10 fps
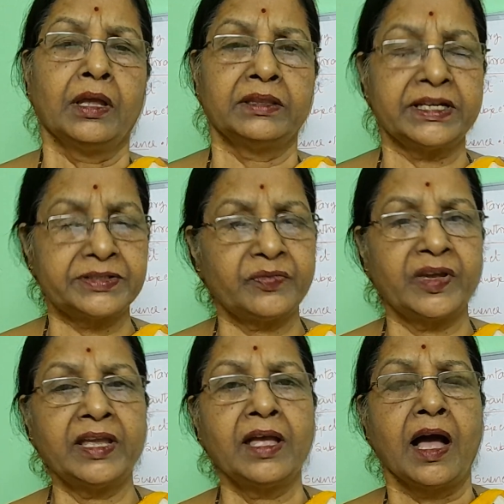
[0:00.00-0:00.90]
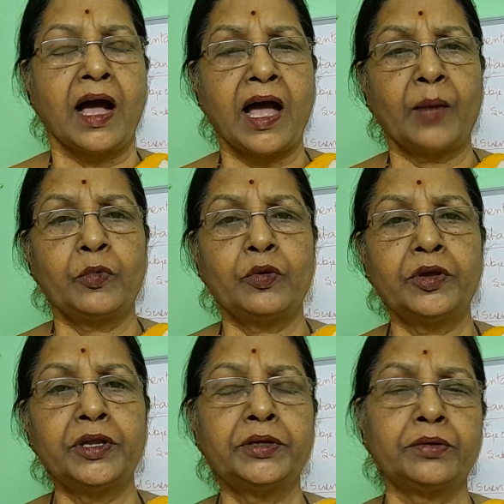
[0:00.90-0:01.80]
That's why I am
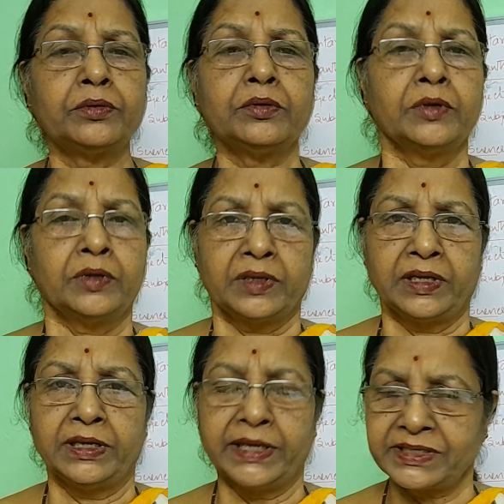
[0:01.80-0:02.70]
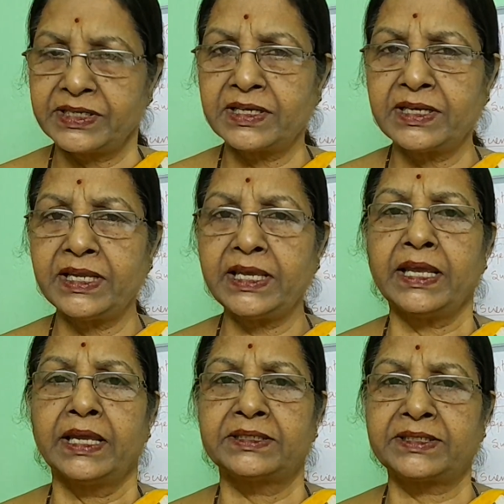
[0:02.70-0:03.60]
going to
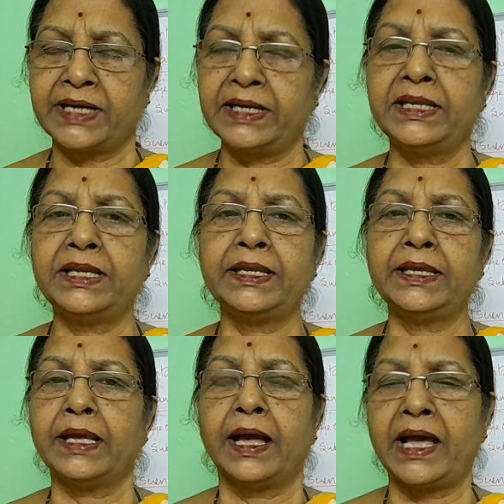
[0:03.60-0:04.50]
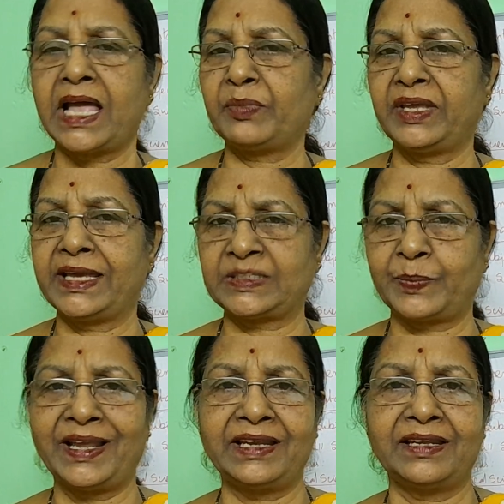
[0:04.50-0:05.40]
leisurely, steadily, I am
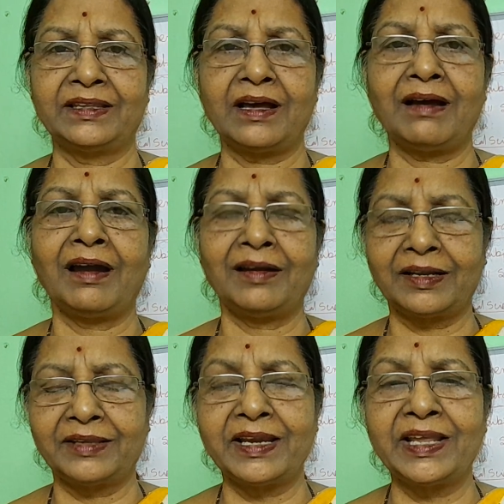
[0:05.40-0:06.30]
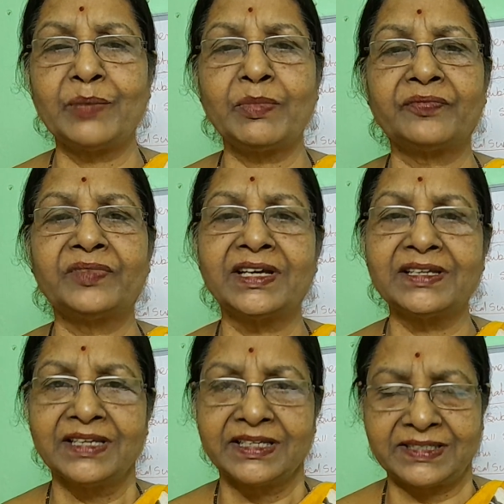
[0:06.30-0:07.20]
explaining the under the name of
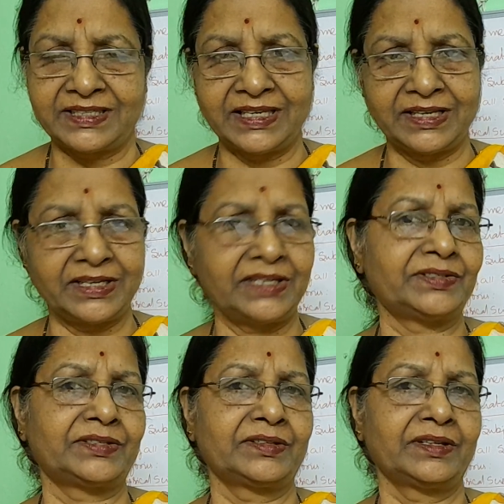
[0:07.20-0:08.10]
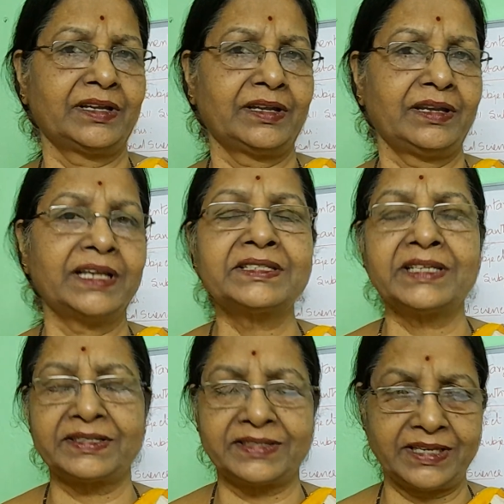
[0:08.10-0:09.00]
the series,
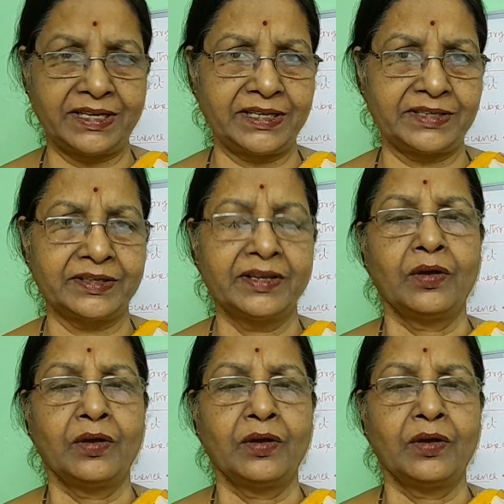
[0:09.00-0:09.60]
lecture series.